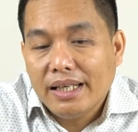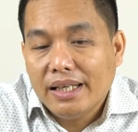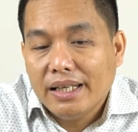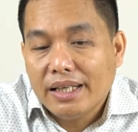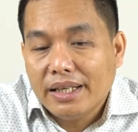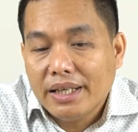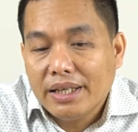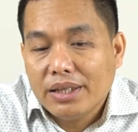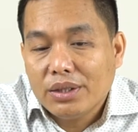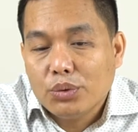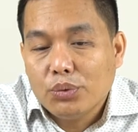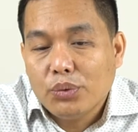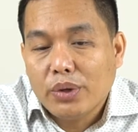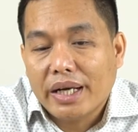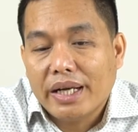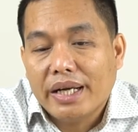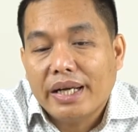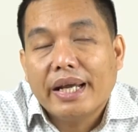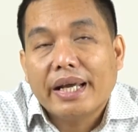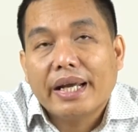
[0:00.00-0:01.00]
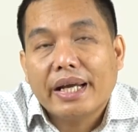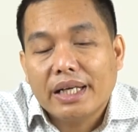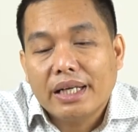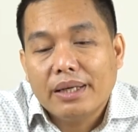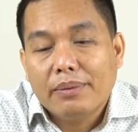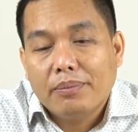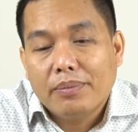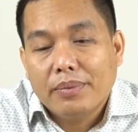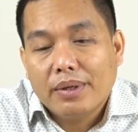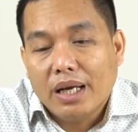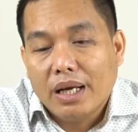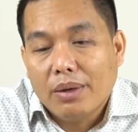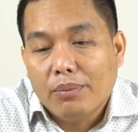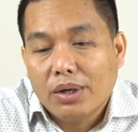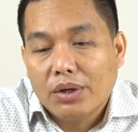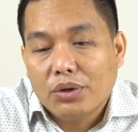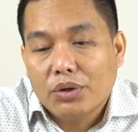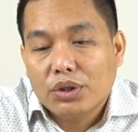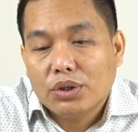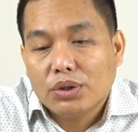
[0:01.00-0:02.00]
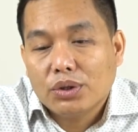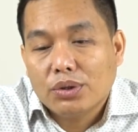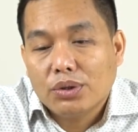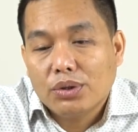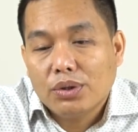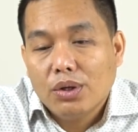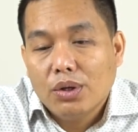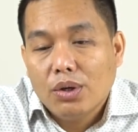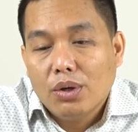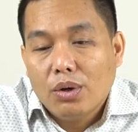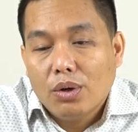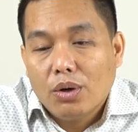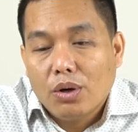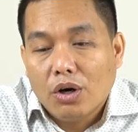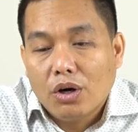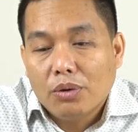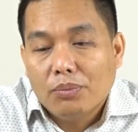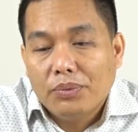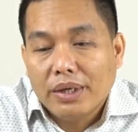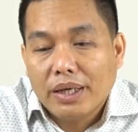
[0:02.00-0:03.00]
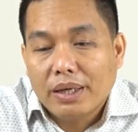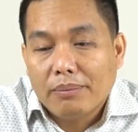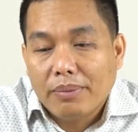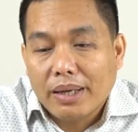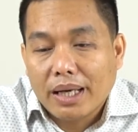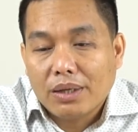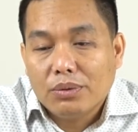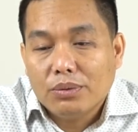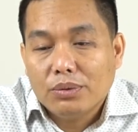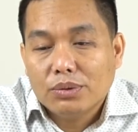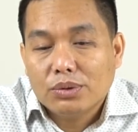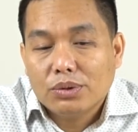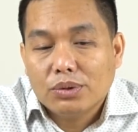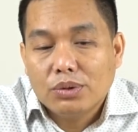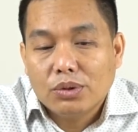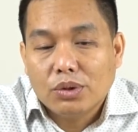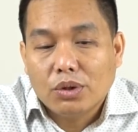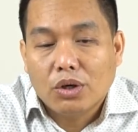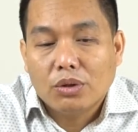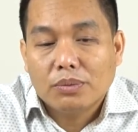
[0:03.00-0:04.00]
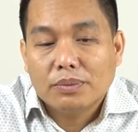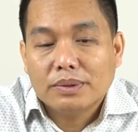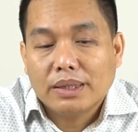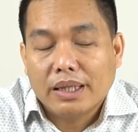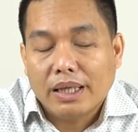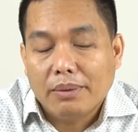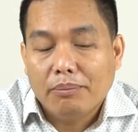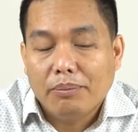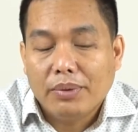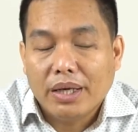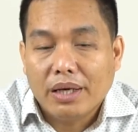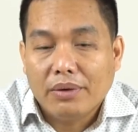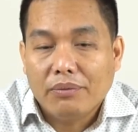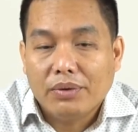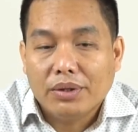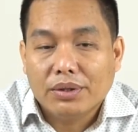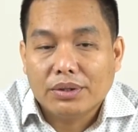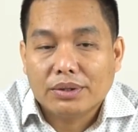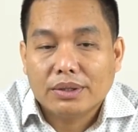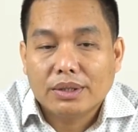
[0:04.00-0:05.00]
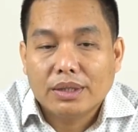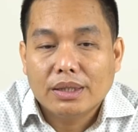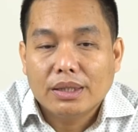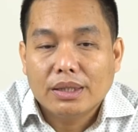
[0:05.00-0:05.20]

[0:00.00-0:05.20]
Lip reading: leading to a negative evaluation of their values, norms and behaviors.